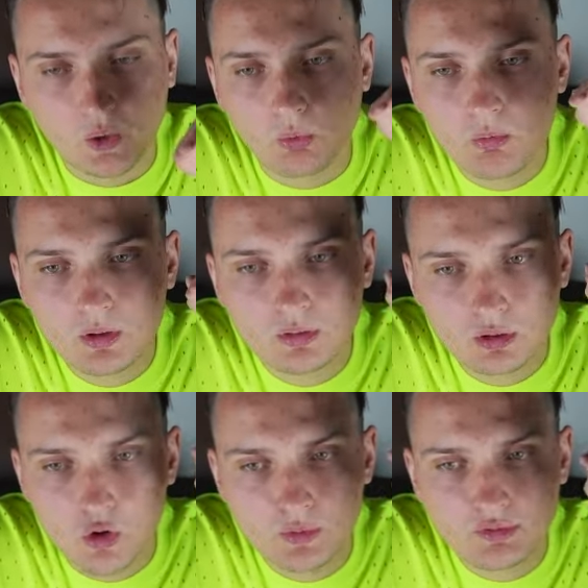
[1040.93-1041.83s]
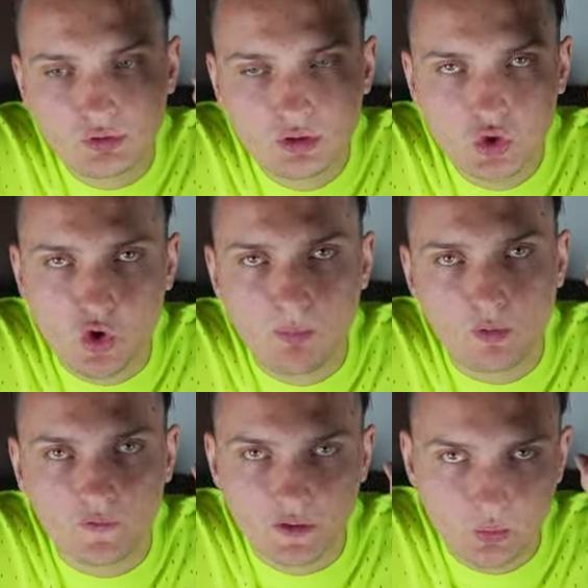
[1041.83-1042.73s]
We will go into the chop
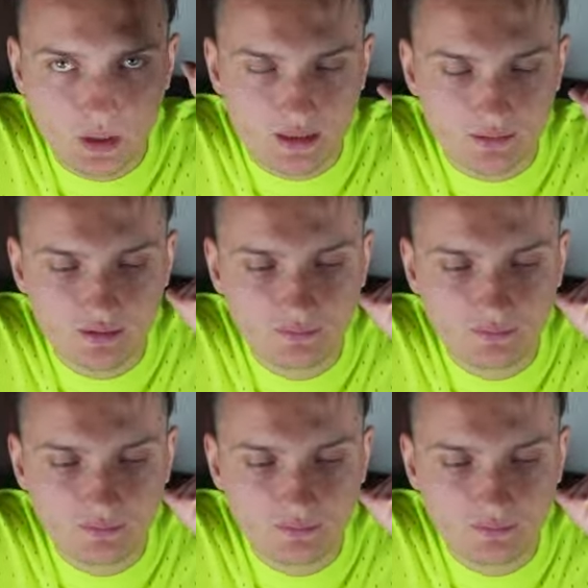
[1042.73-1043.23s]
over the weekend.